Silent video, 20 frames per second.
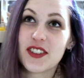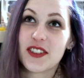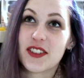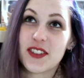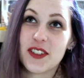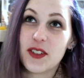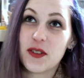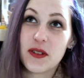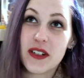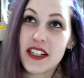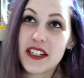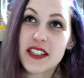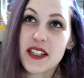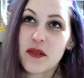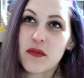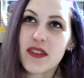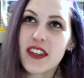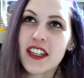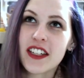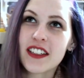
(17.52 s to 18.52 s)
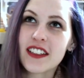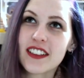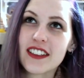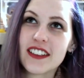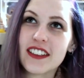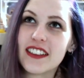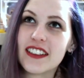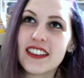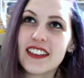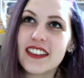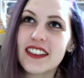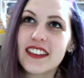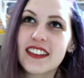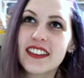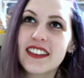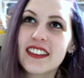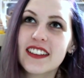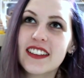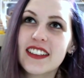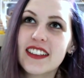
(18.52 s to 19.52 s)
Do you need something? I just
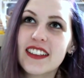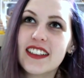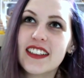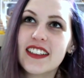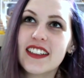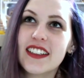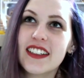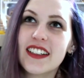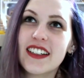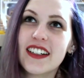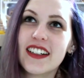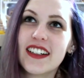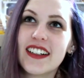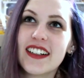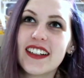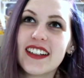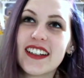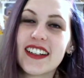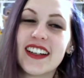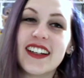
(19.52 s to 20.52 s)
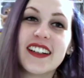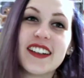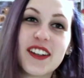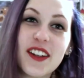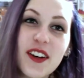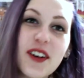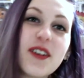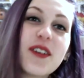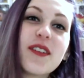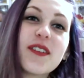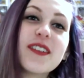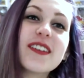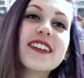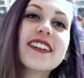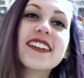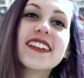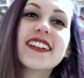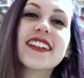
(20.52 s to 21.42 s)
wanted to say hi. Hello.